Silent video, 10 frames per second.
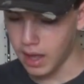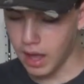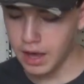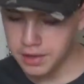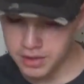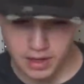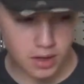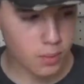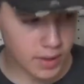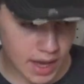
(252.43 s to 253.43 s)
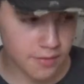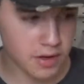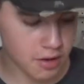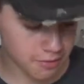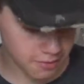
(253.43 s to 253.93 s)
I think we have
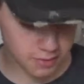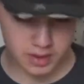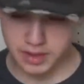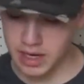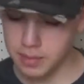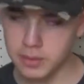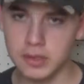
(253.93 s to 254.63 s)
enough for this table,